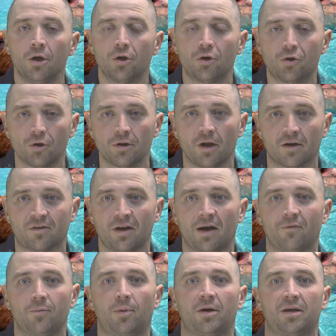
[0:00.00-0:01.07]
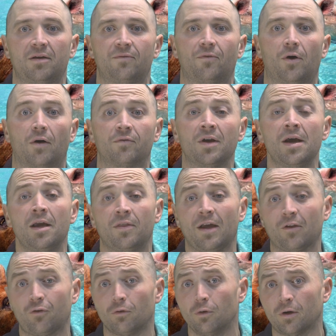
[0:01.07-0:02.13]
Good luck to everybody involved.
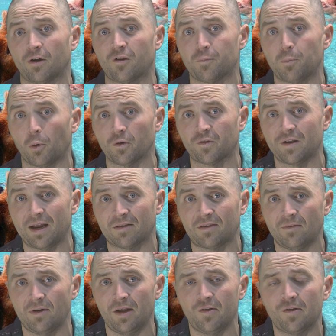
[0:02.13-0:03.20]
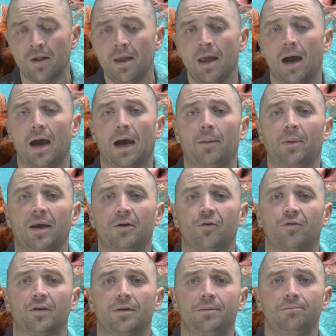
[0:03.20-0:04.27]
That's your look at sports and activities. I'm
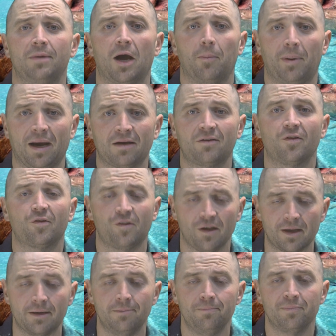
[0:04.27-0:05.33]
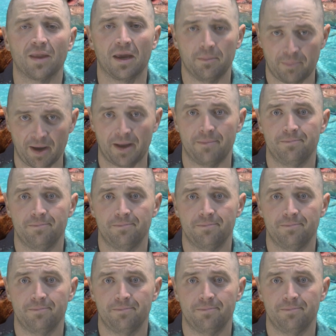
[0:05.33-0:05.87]
Anderson. Now back to Sid and Ben.